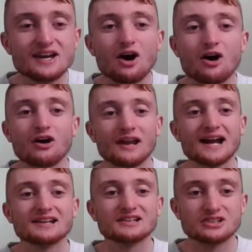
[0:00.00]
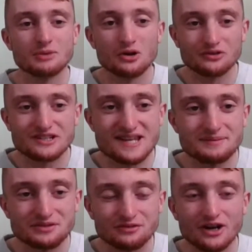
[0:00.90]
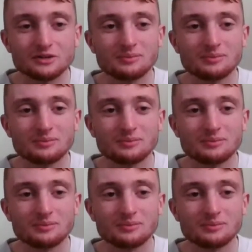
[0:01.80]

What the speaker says: All-Ireland Camogie semi-final,